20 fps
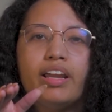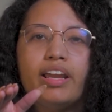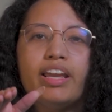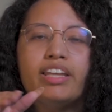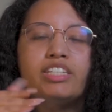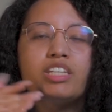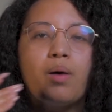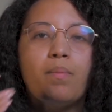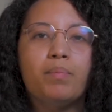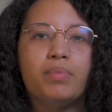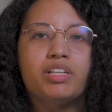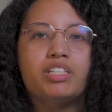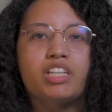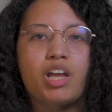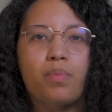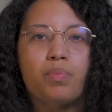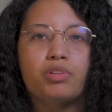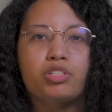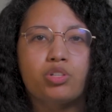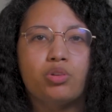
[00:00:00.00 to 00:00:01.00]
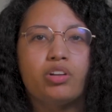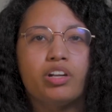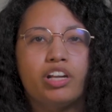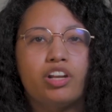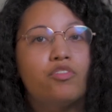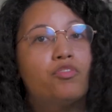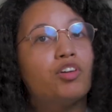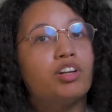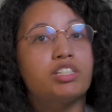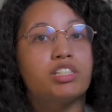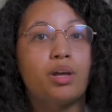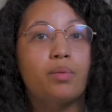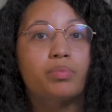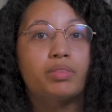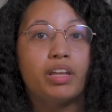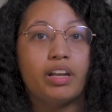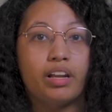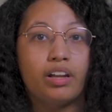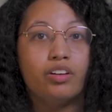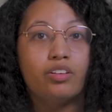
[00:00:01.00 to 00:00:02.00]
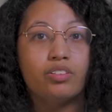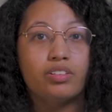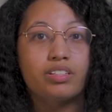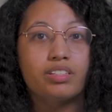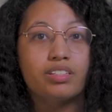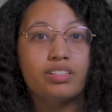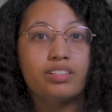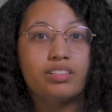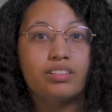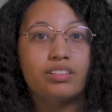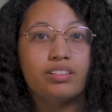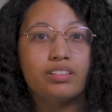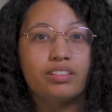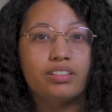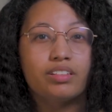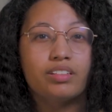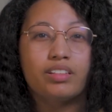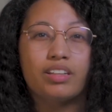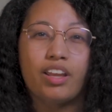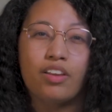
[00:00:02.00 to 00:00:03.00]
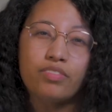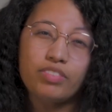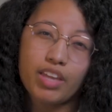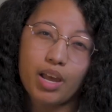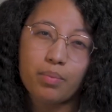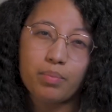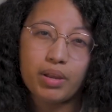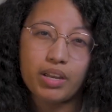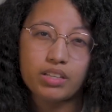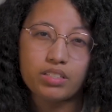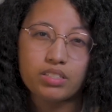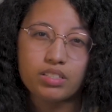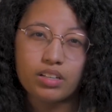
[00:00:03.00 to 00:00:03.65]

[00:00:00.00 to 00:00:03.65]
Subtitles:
it's a missed opportunity for something else, if that makes